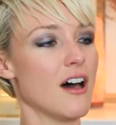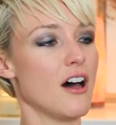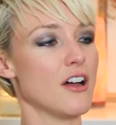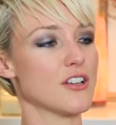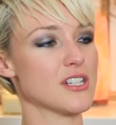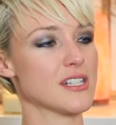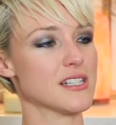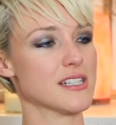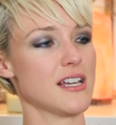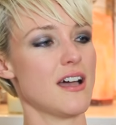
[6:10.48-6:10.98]
I'll
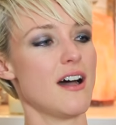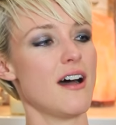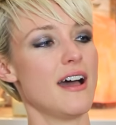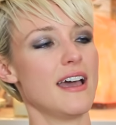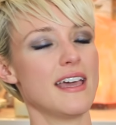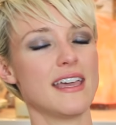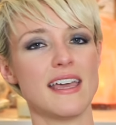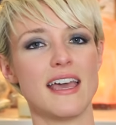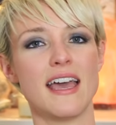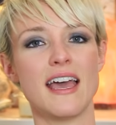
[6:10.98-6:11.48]
just
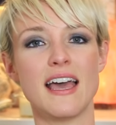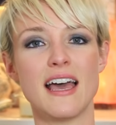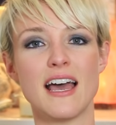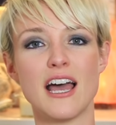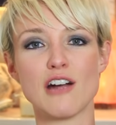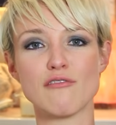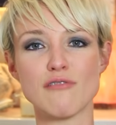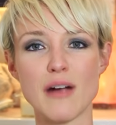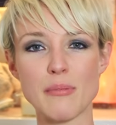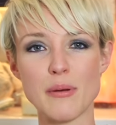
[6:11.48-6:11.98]
tie
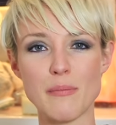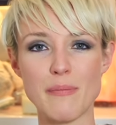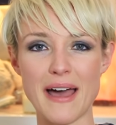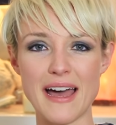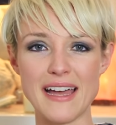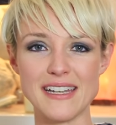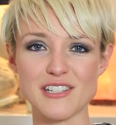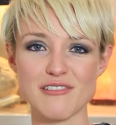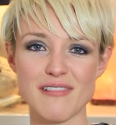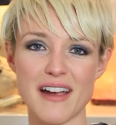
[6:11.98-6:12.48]
a rubber
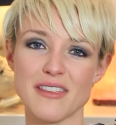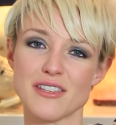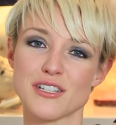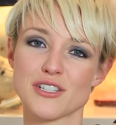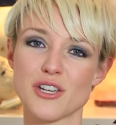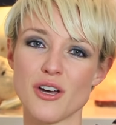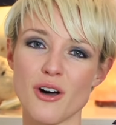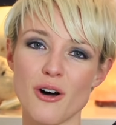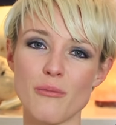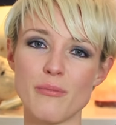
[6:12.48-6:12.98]
band around the
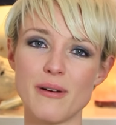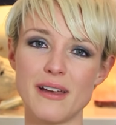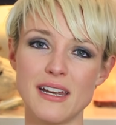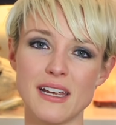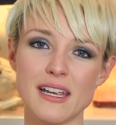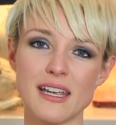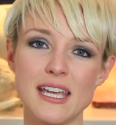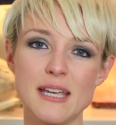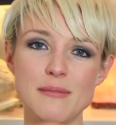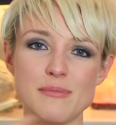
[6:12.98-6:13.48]
top and
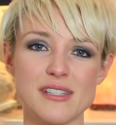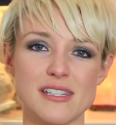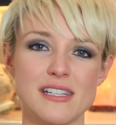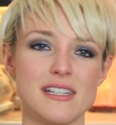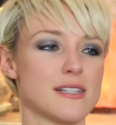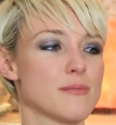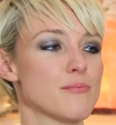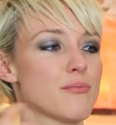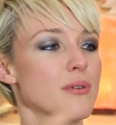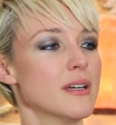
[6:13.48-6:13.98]
it keeps
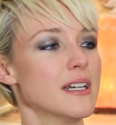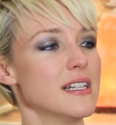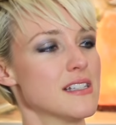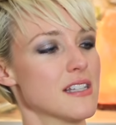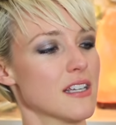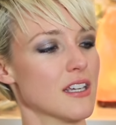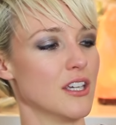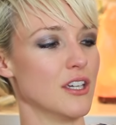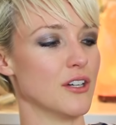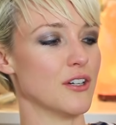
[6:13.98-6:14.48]
it pretty
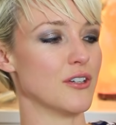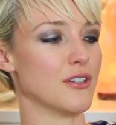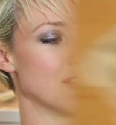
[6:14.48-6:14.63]
secure.